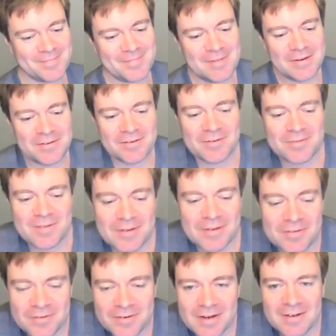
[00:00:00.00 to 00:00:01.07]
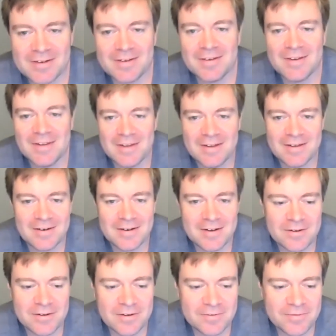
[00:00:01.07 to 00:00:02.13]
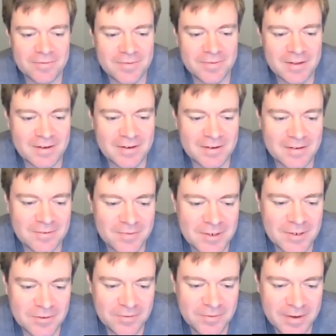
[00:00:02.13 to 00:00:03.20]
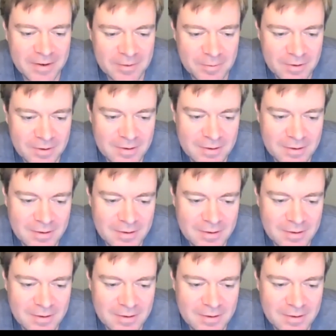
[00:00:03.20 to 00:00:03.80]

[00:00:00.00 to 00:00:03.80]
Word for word: that was that was great, Ian. I love the feature flag work,